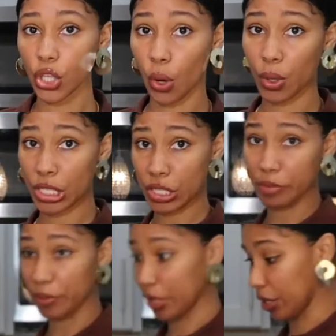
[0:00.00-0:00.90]
Y'all wanna see
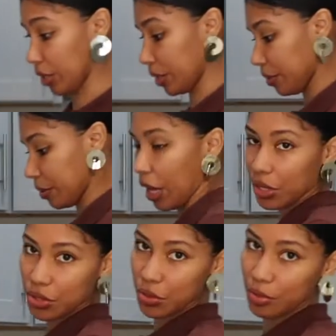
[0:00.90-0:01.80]
me peel it?
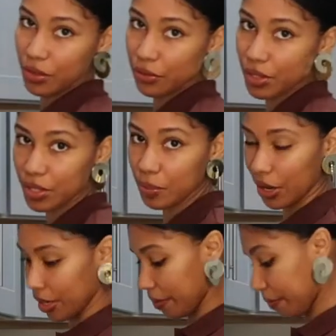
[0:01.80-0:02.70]
I'll zoom in for this
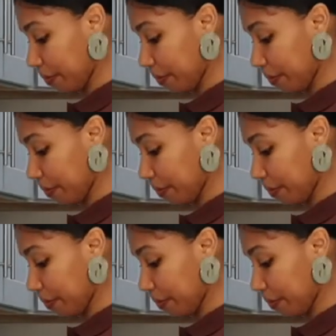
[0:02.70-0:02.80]
part.